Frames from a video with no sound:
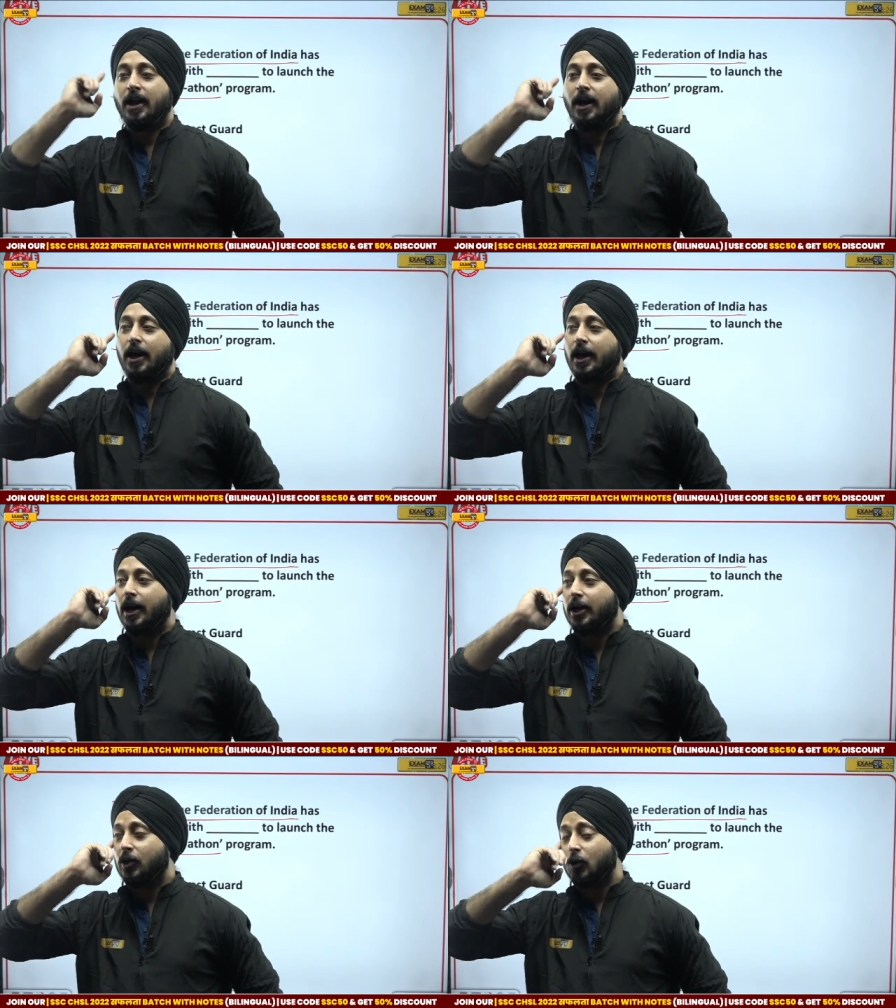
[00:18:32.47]

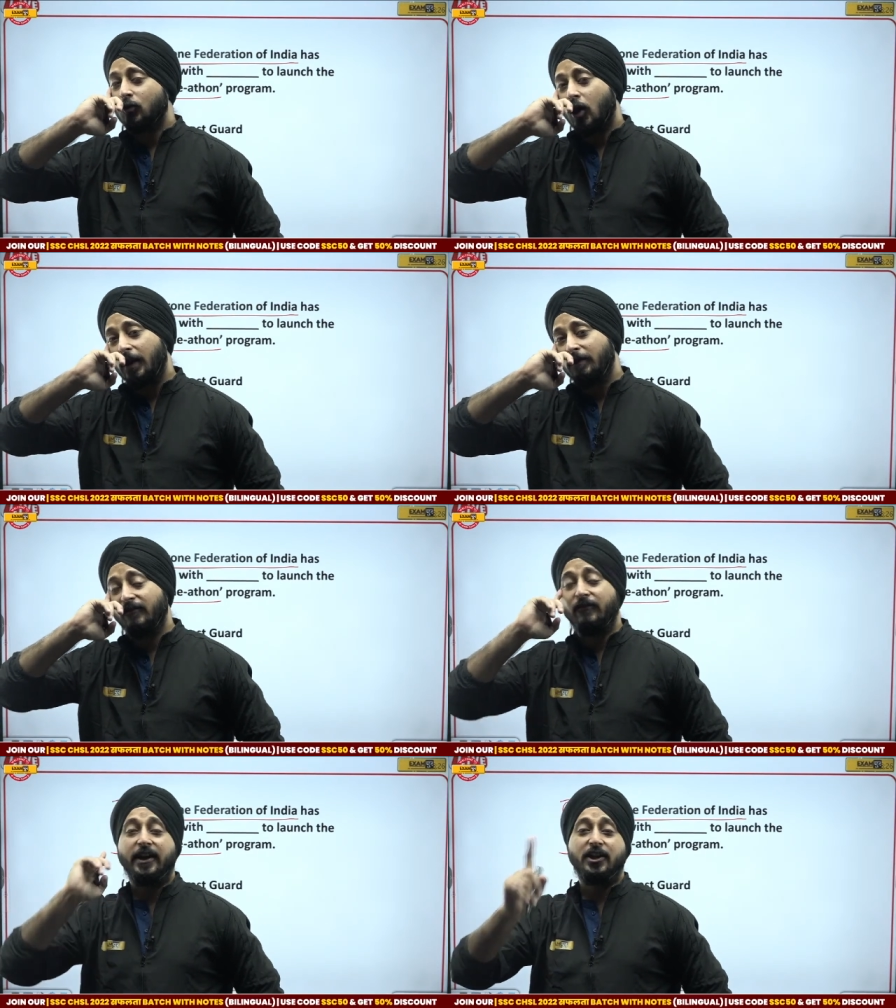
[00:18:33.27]
Uh, do not be
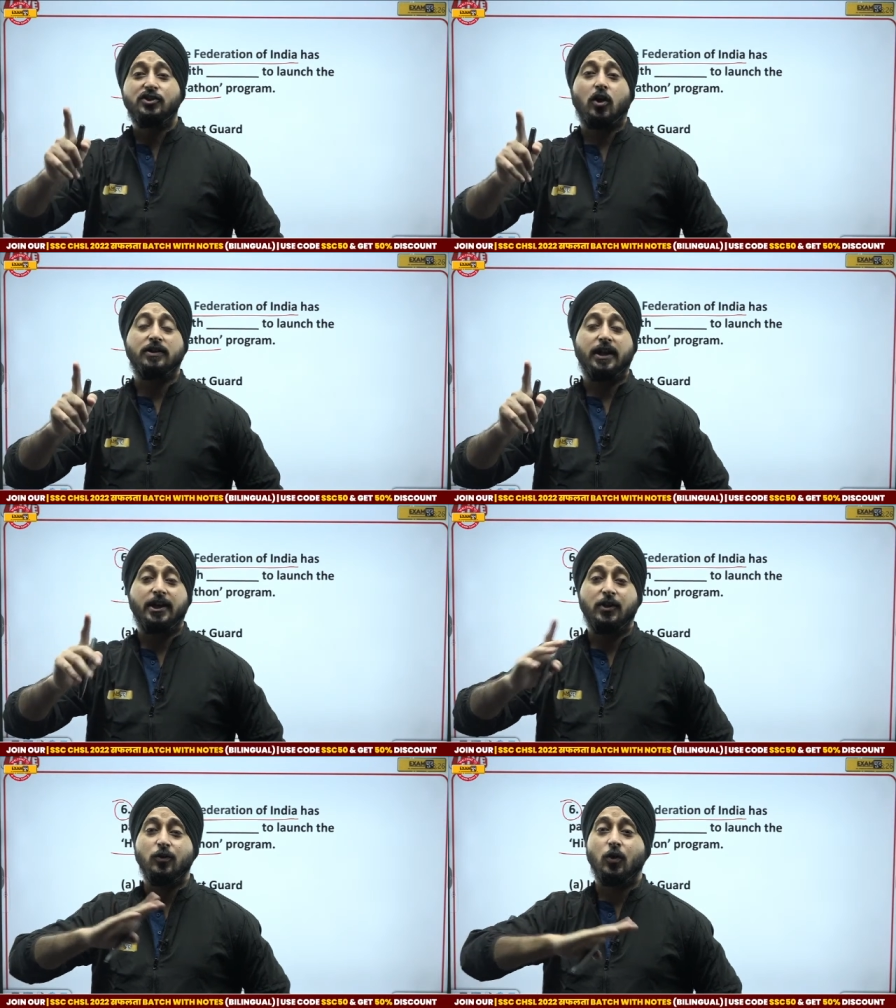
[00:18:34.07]
very sure
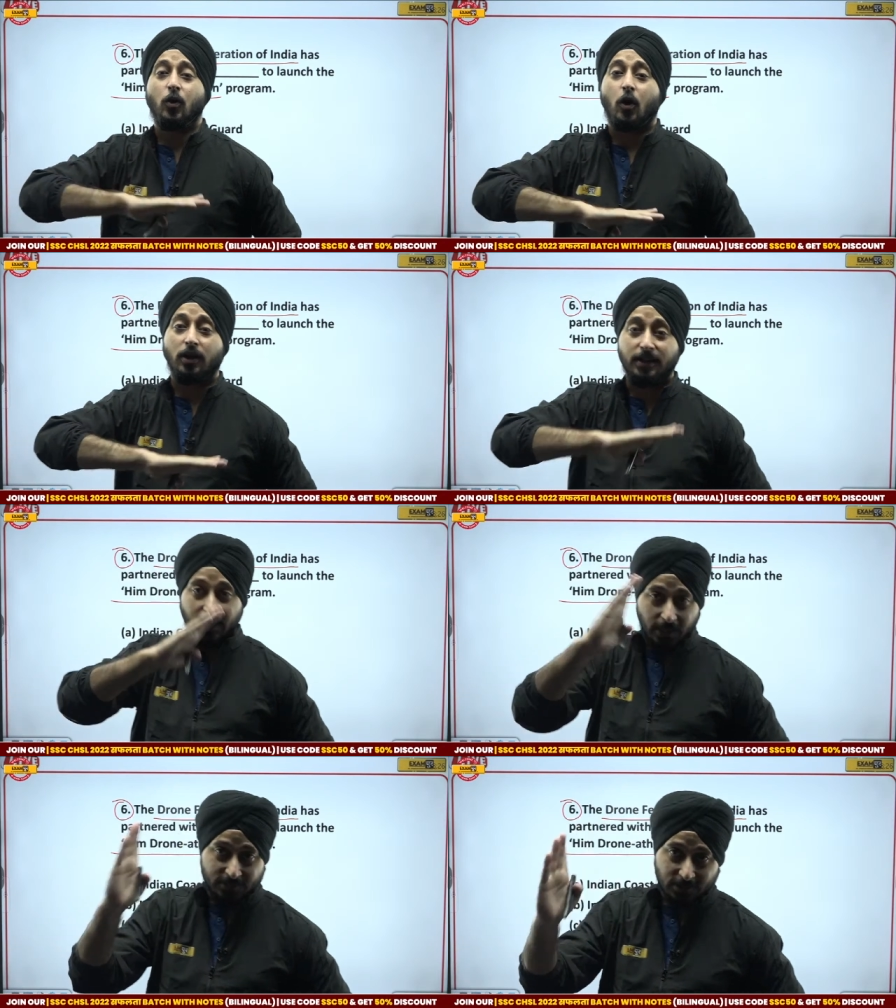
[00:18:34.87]
that you know all the
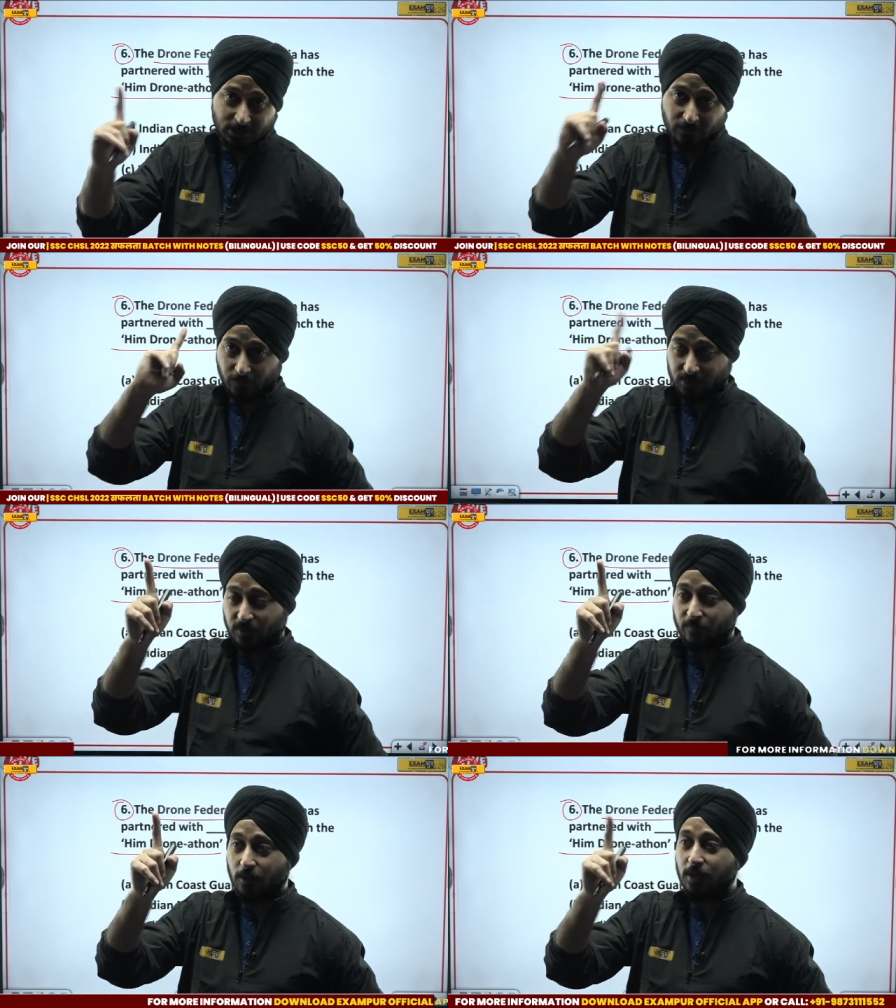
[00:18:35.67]
answers first
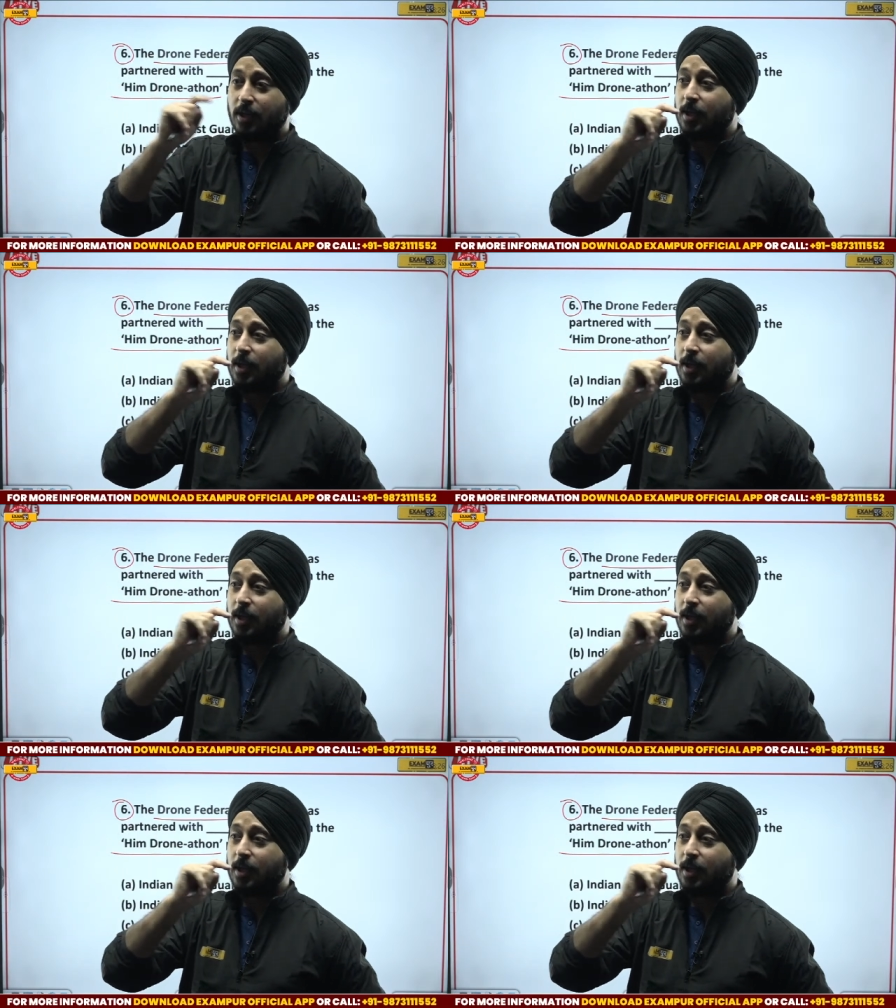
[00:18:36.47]
of all